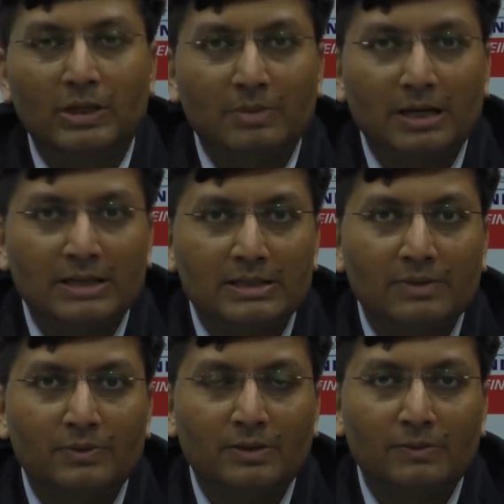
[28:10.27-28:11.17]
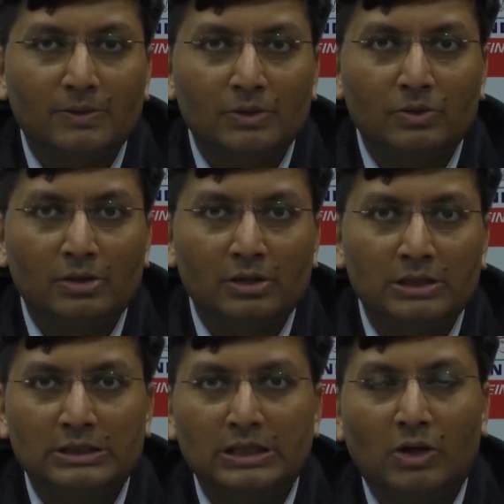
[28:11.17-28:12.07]
markets have delivered good returns
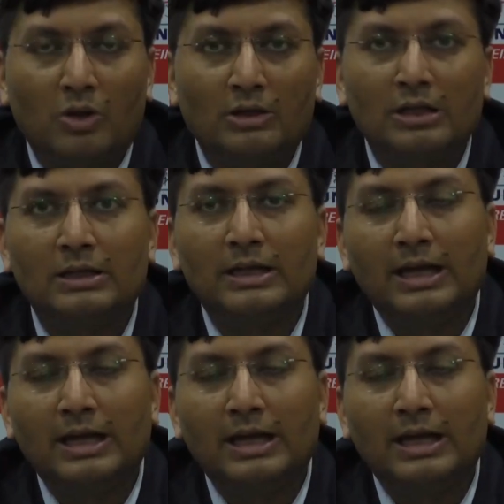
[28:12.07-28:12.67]
in the long run.